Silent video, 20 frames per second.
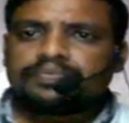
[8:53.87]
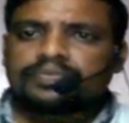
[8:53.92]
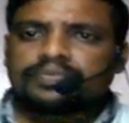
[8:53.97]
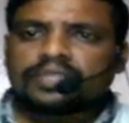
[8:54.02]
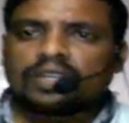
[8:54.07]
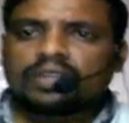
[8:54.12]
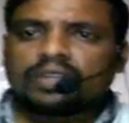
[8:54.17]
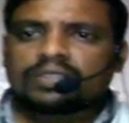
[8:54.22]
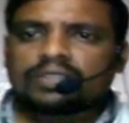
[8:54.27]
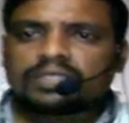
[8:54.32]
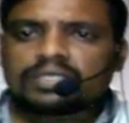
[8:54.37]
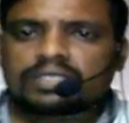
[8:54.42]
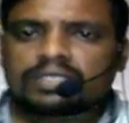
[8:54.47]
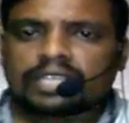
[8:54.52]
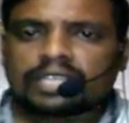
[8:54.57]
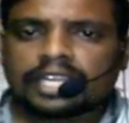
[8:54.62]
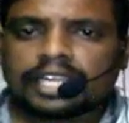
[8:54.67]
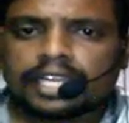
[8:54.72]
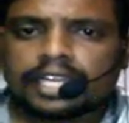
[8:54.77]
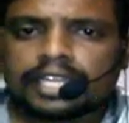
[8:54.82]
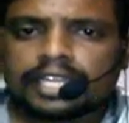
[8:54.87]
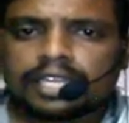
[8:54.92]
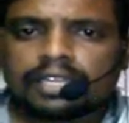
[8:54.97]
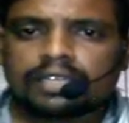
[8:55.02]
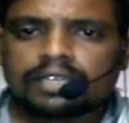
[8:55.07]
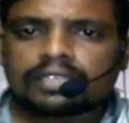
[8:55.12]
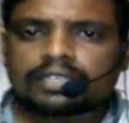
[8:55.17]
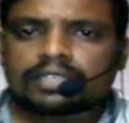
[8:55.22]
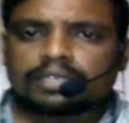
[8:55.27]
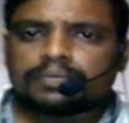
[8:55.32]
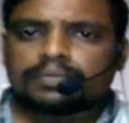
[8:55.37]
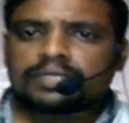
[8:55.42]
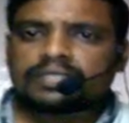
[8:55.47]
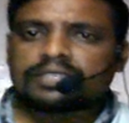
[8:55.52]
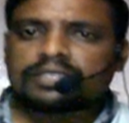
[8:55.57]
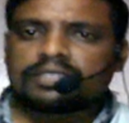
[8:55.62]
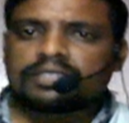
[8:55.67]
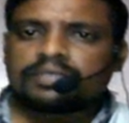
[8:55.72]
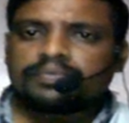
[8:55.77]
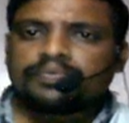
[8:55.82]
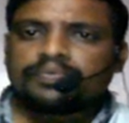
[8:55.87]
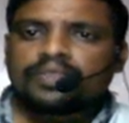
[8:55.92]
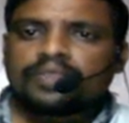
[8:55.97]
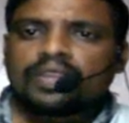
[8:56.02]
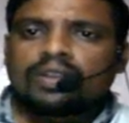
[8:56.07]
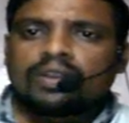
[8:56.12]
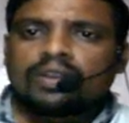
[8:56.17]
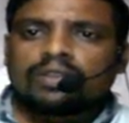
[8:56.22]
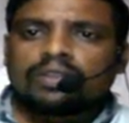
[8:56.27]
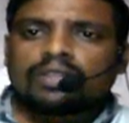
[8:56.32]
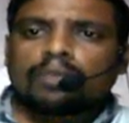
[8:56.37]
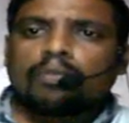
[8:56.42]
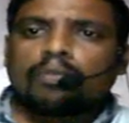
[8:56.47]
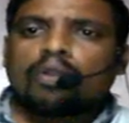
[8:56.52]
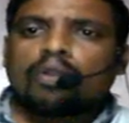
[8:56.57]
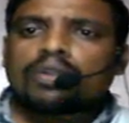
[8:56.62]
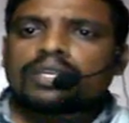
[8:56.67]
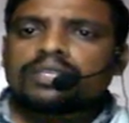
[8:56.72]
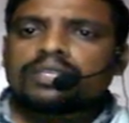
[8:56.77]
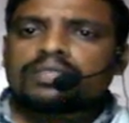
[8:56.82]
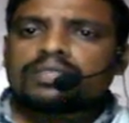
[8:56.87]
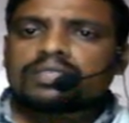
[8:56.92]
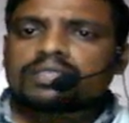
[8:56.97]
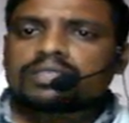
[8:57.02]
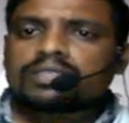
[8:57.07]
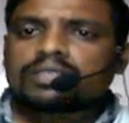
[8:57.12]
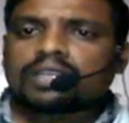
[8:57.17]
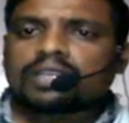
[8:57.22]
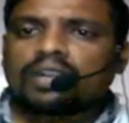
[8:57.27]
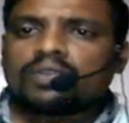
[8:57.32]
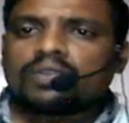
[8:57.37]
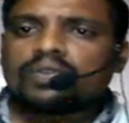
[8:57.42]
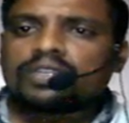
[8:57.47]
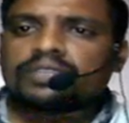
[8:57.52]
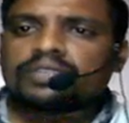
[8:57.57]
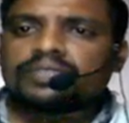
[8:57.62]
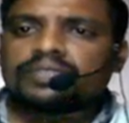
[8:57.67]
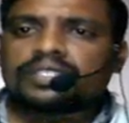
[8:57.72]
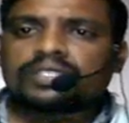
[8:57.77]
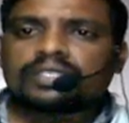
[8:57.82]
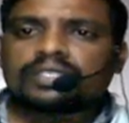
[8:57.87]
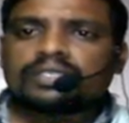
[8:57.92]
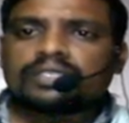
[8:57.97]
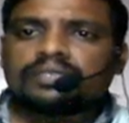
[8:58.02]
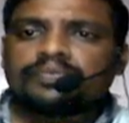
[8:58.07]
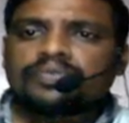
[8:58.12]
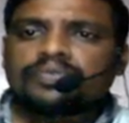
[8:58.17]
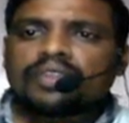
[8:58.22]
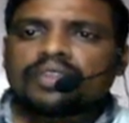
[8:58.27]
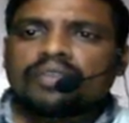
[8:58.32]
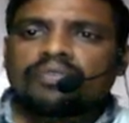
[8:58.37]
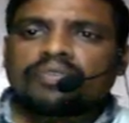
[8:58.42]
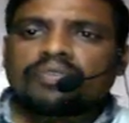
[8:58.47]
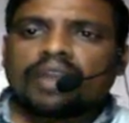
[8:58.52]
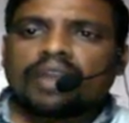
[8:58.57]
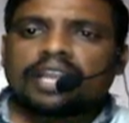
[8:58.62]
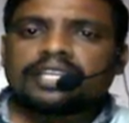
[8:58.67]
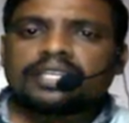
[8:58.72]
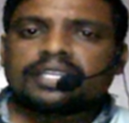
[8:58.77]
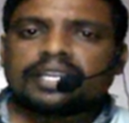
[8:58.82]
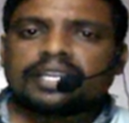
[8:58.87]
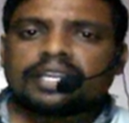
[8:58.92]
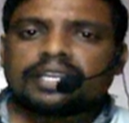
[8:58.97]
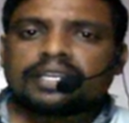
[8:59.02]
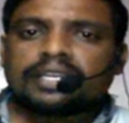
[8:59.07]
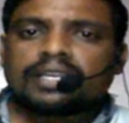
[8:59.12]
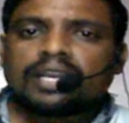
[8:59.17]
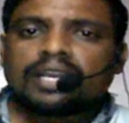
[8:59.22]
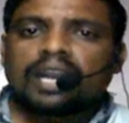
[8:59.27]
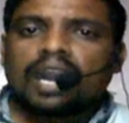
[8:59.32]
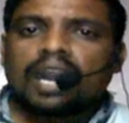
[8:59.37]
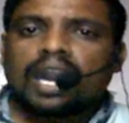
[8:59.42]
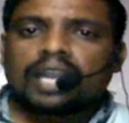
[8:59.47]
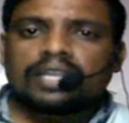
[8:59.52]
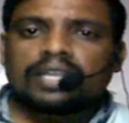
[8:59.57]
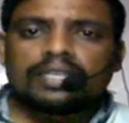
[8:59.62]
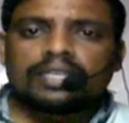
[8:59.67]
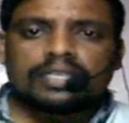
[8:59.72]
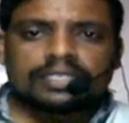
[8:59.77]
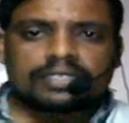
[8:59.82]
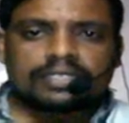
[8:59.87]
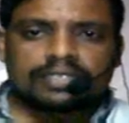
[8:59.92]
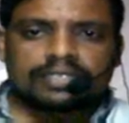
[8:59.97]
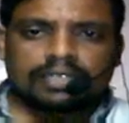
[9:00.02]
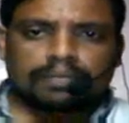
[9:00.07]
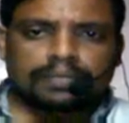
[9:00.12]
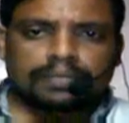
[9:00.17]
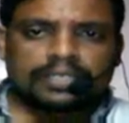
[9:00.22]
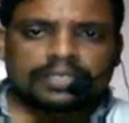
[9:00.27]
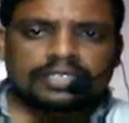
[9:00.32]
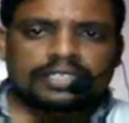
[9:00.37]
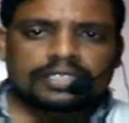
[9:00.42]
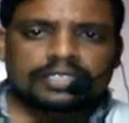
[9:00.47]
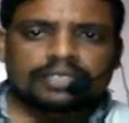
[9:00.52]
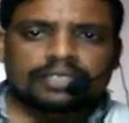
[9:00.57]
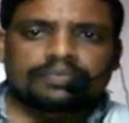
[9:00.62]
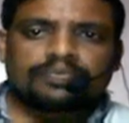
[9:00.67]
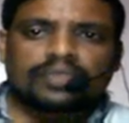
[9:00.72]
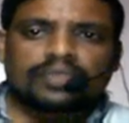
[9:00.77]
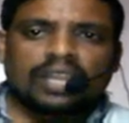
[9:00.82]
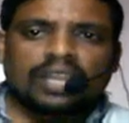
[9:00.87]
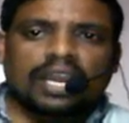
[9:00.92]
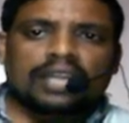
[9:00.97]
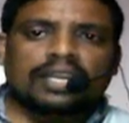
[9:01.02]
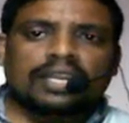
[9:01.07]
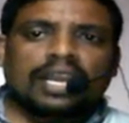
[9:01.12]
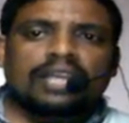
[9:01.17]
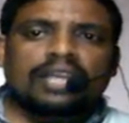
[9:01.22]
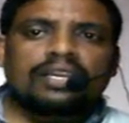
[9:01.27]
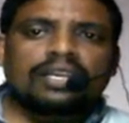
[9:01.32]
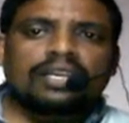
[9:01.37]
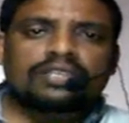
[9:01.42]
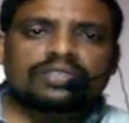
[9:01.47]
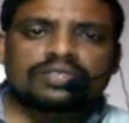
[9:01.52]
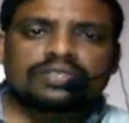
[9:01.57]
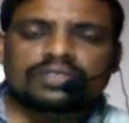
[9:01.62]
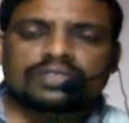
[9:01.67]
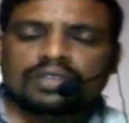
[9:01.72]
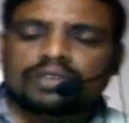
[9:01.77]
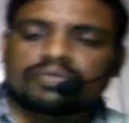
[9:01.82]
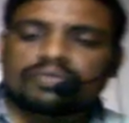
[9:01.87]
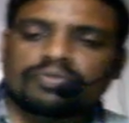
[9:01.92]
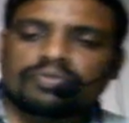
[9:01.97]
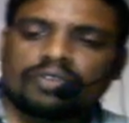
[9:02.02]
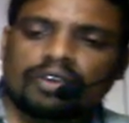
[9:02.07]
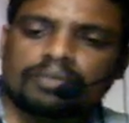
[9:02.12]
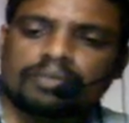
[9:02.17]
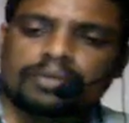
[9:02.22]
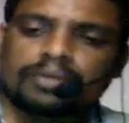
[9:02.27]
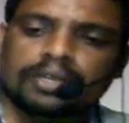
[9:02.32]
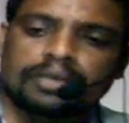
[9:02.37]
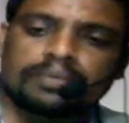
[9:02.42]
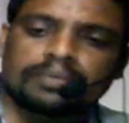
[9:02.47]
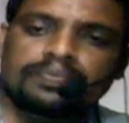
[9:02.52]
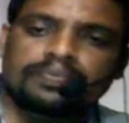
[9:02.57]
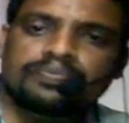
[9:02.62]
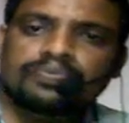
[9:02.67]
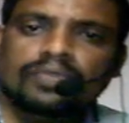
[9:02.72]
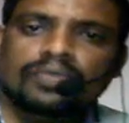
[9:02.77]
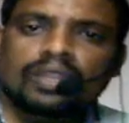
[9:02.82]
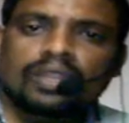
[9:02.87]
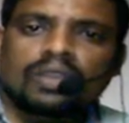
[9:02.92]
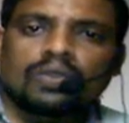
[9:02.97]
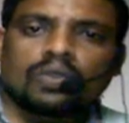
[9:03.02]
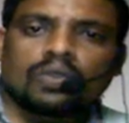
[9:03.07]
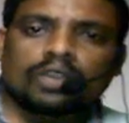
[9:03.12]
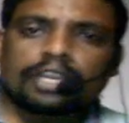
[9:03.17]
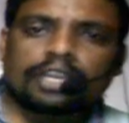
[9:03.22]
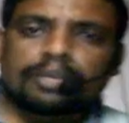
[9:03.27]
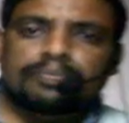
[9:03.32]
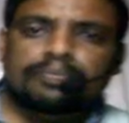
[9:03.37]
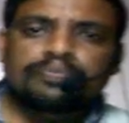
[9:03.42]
or 2nd trimester, the body is covered with fine hair, eyelids separate, and eyelashes are formed. Okay.